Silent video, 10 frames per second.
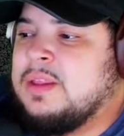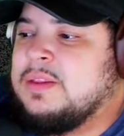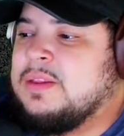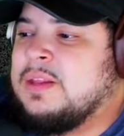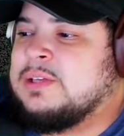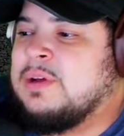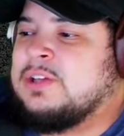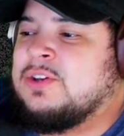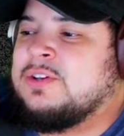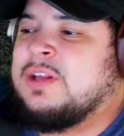That's why I
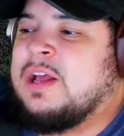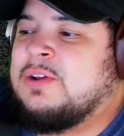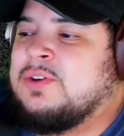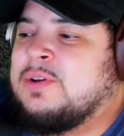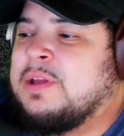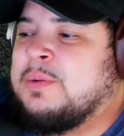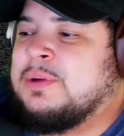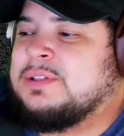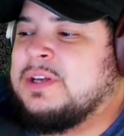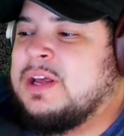took how I took like
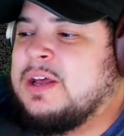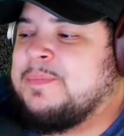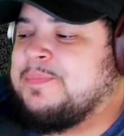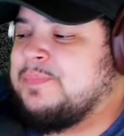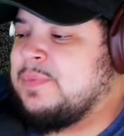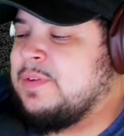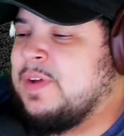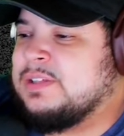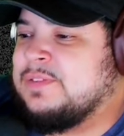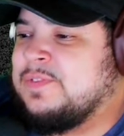what's the uh,
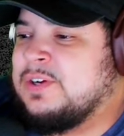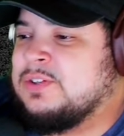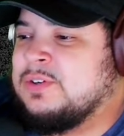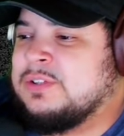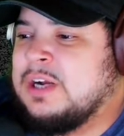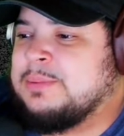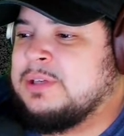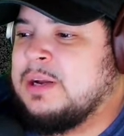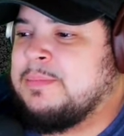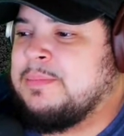Fast and Furious to Chop
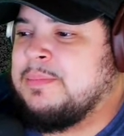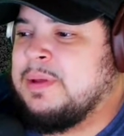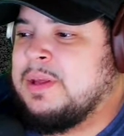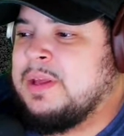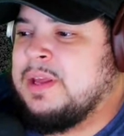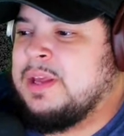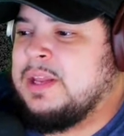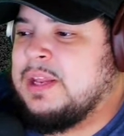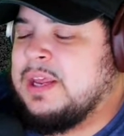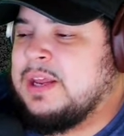Shop,
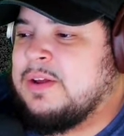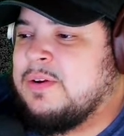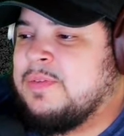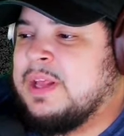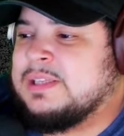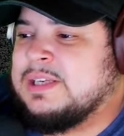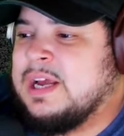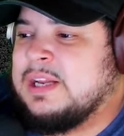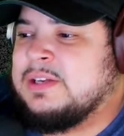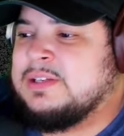like on that
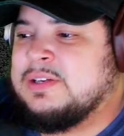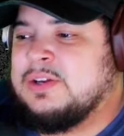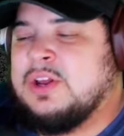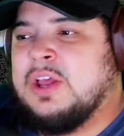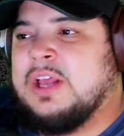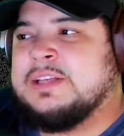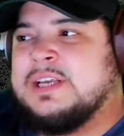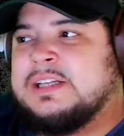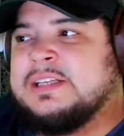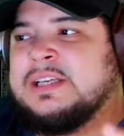side is it's
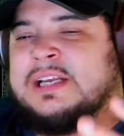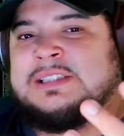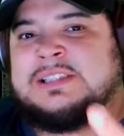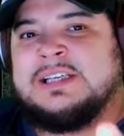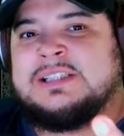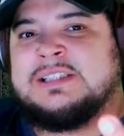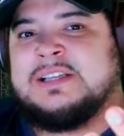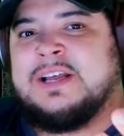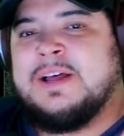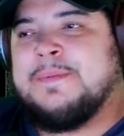like this it's just
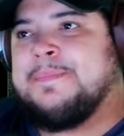the uh,